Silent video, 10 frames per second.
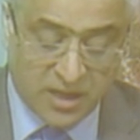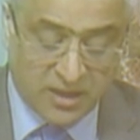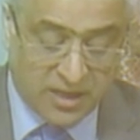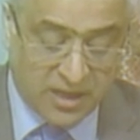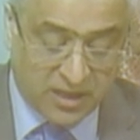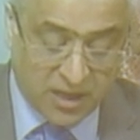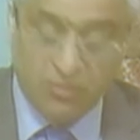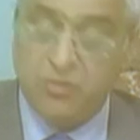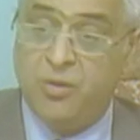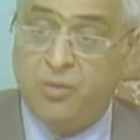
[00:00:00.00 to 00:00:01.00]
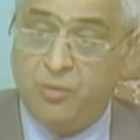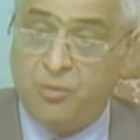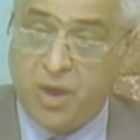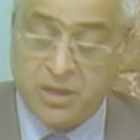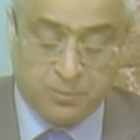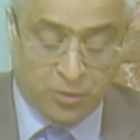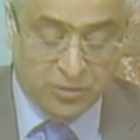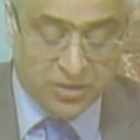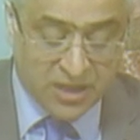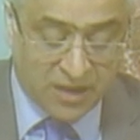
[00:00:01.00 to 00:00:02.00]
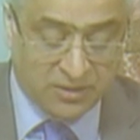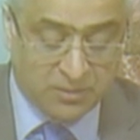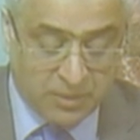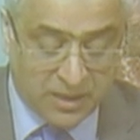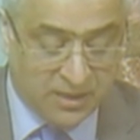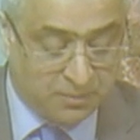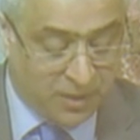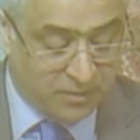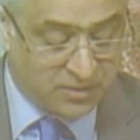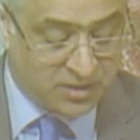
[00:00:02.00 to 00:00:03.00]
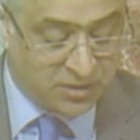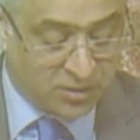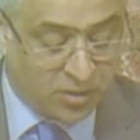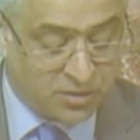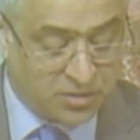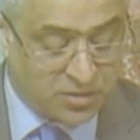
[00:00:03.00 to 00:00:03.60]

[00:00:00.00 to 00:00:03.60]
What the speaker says: They give 1.7 billion pounds in grants